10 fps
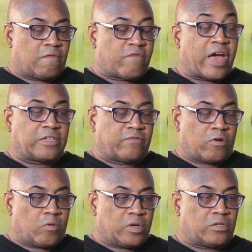Fast
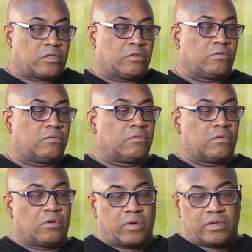forward to
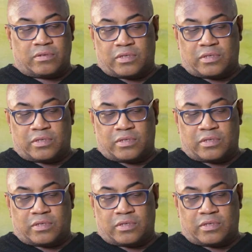going